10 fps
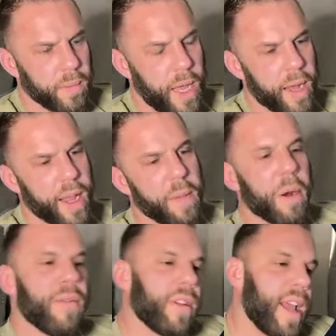Okay,
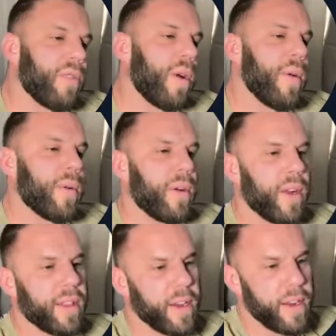perfect. That's what we want
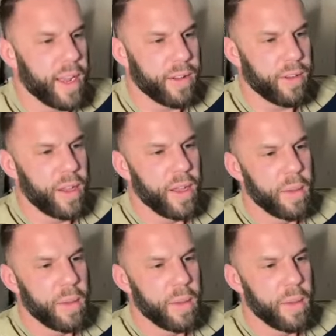right there, you guys.